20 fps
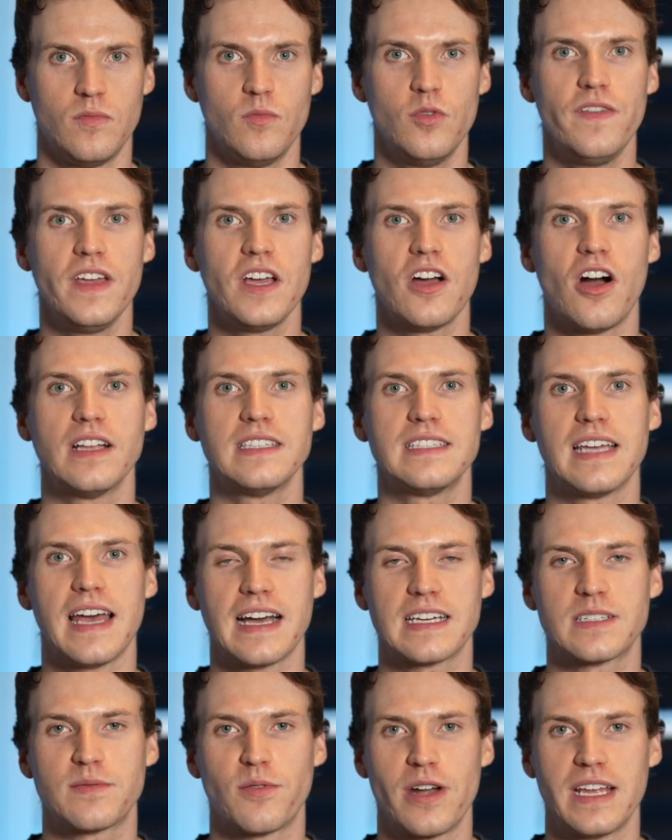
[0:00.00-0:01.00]
Moving on to
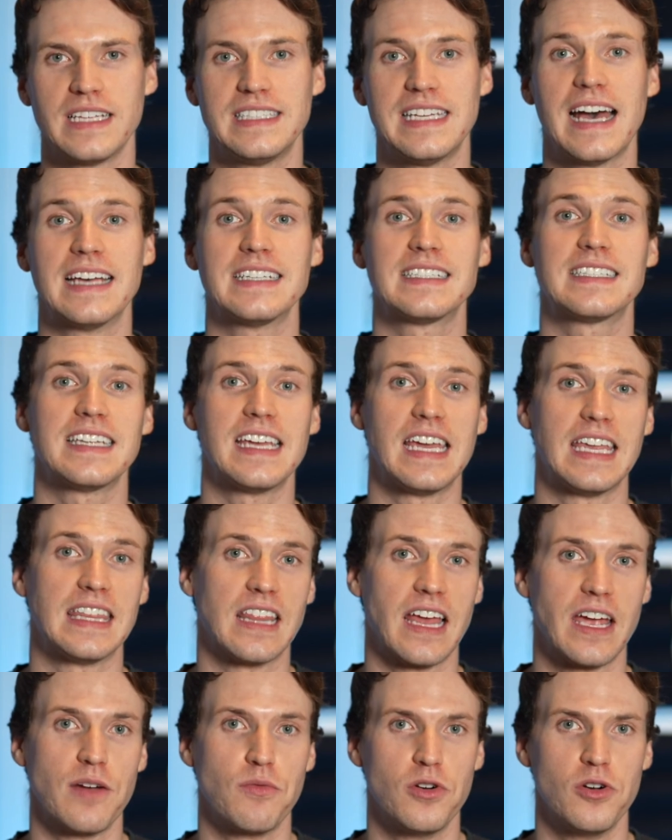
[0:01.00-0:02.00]
exporting tests in
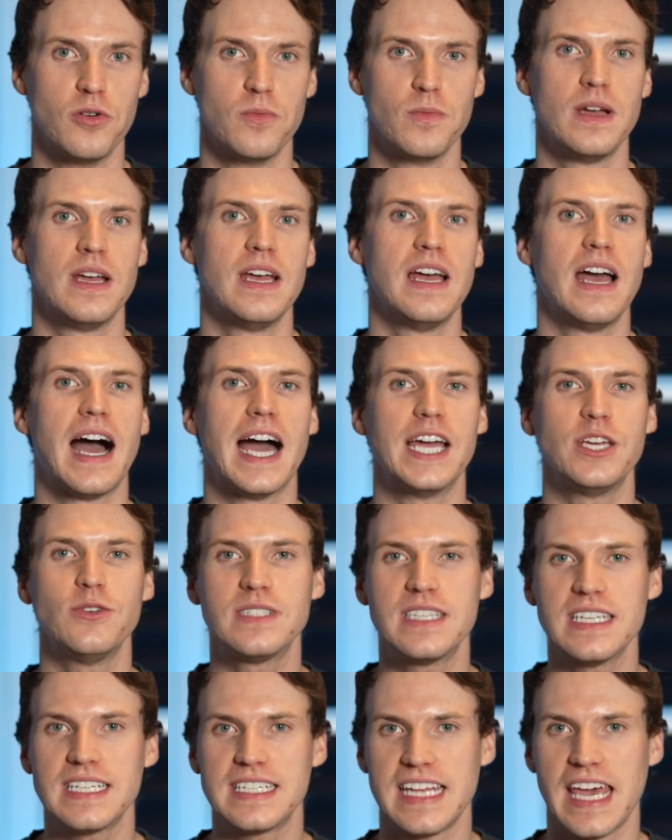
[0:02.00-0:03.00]
Lightroom. I
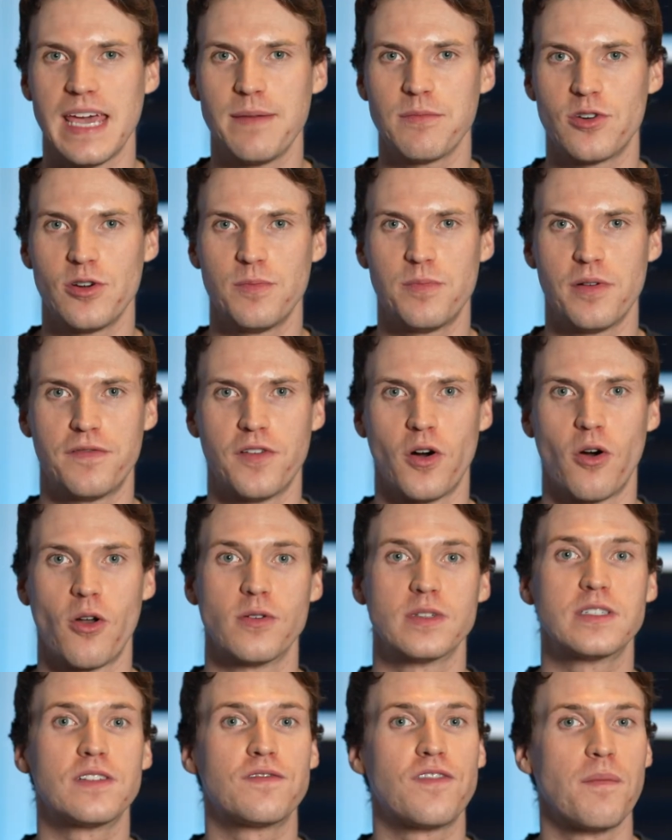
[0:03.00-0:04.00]
used the same group of
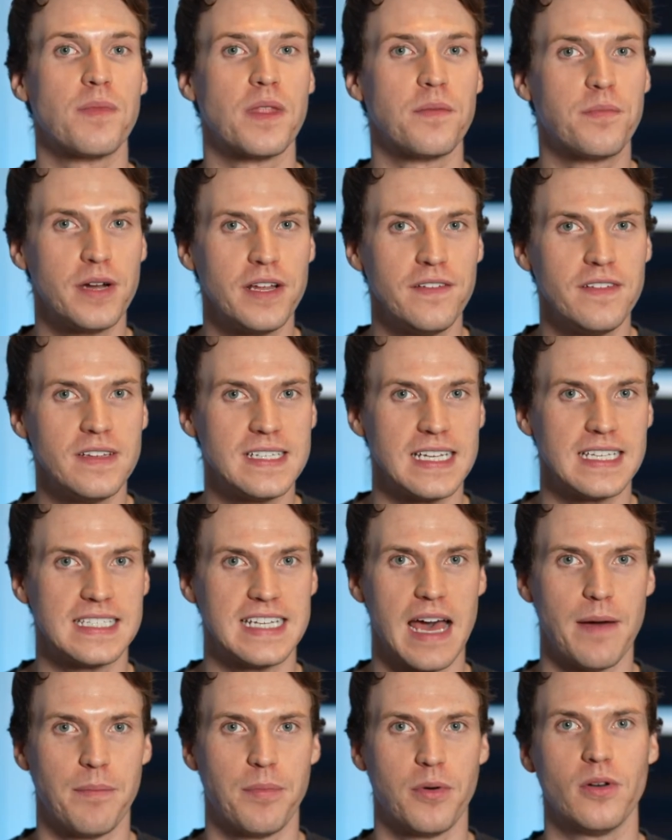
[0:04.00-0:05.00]
photos from the previous
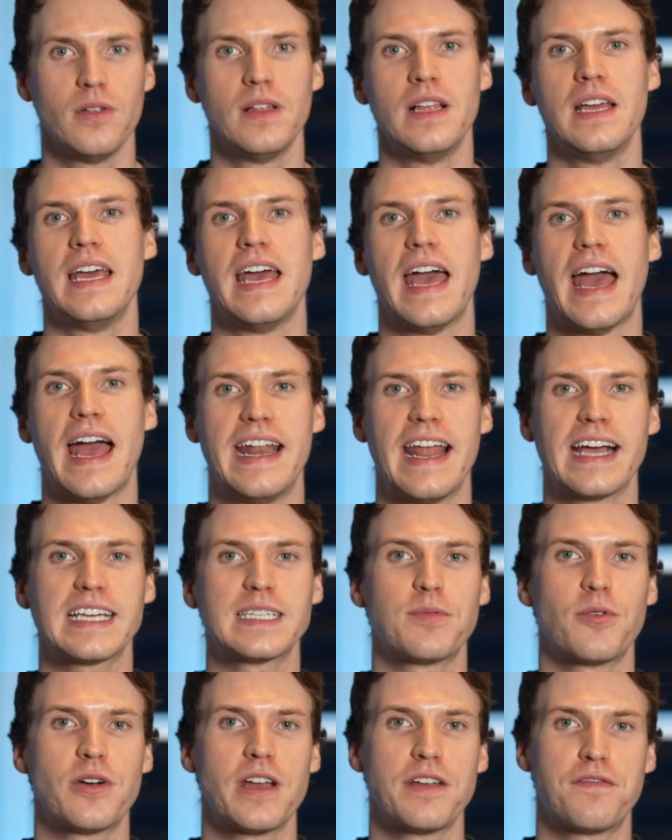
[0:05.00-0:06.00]
example and
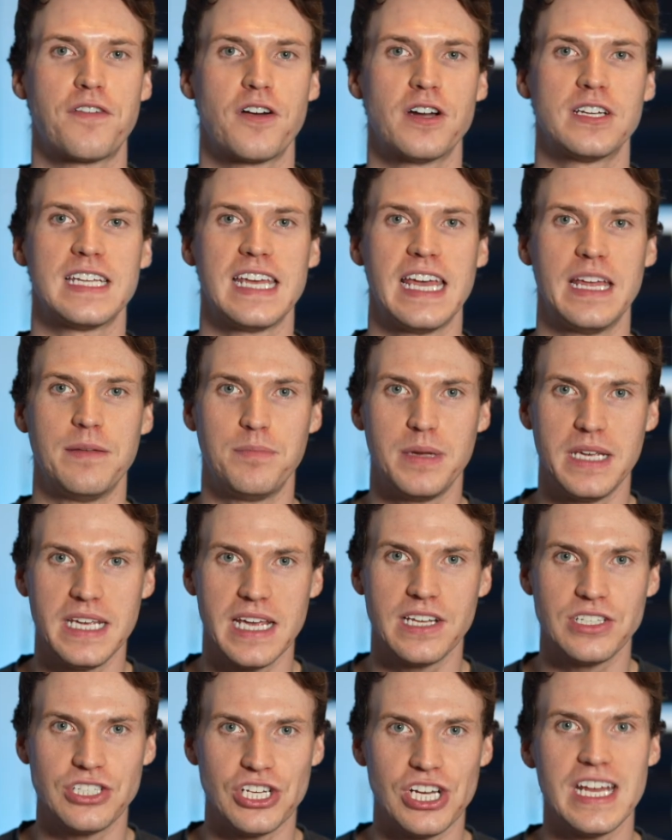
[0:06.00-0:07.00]
exported first in
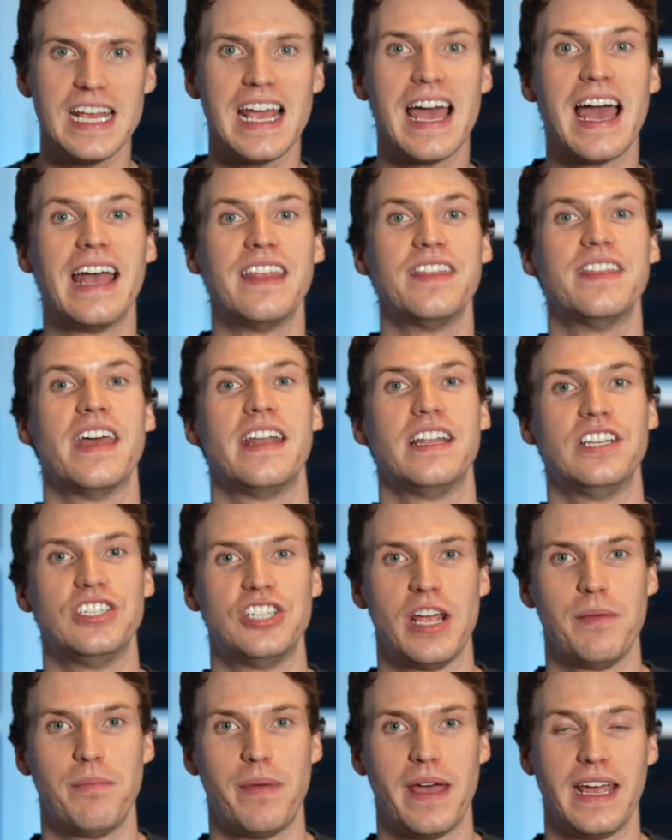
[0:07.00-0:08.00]
PNG and then in
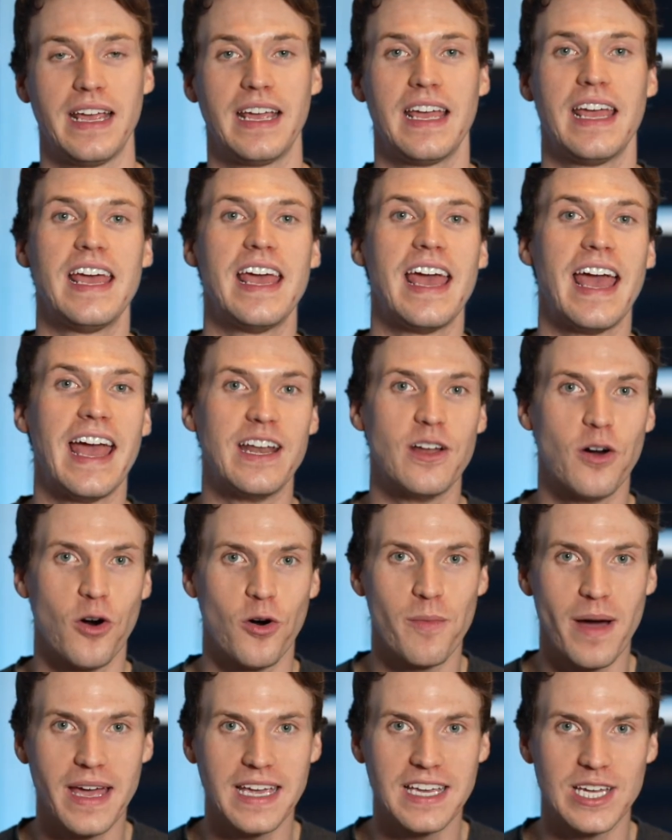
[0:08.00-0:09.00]
JPEG. And
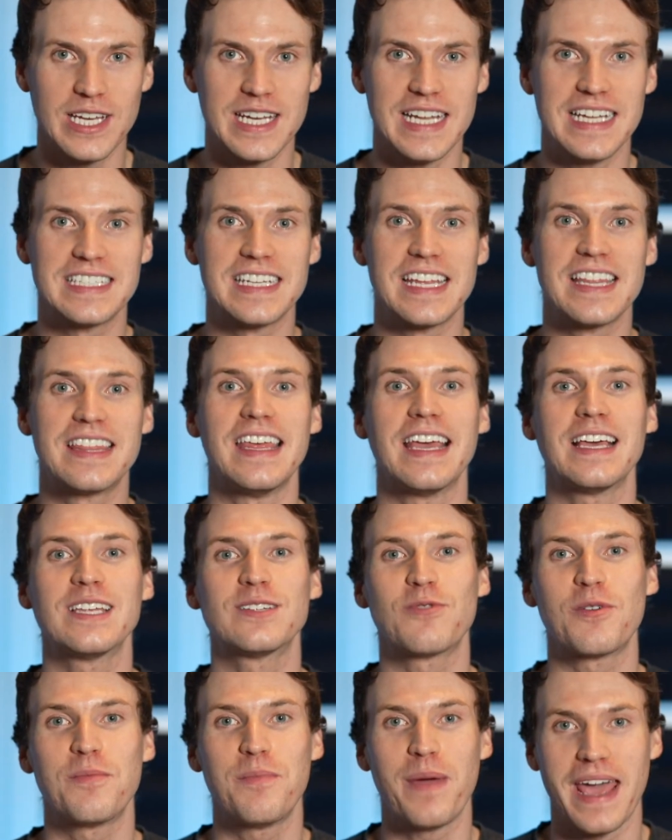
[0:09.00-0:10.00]
oh my goodness,
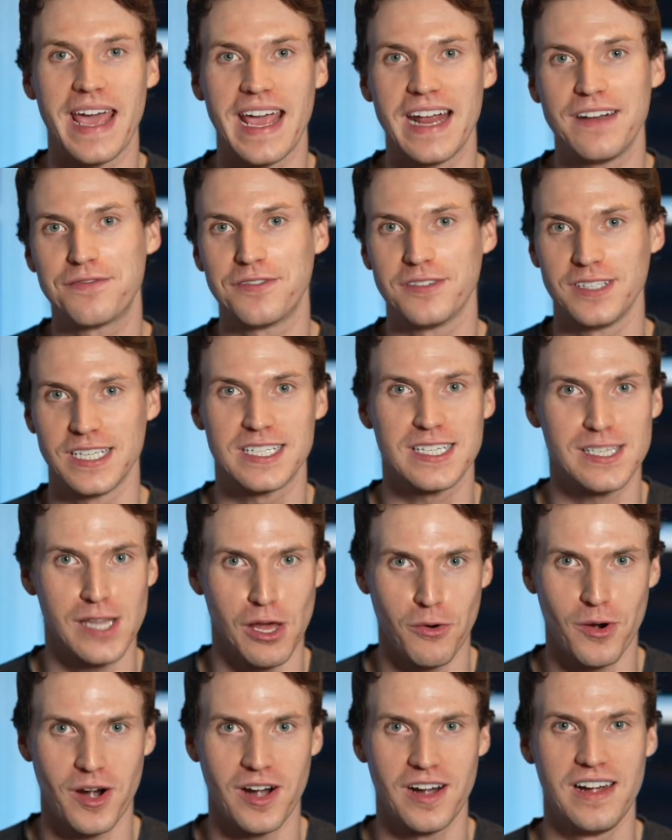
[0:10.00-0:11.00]
things were painfully
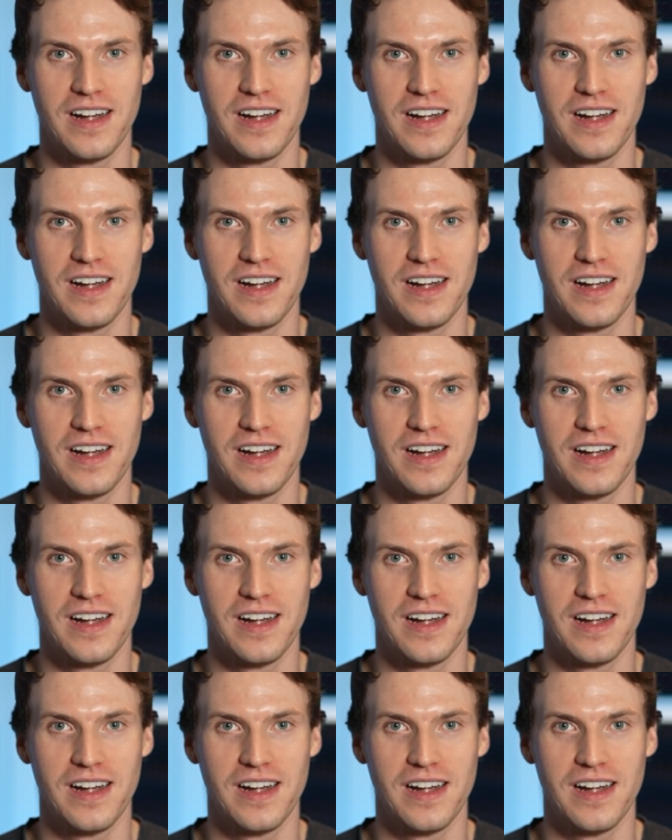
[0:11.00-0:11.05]
slower.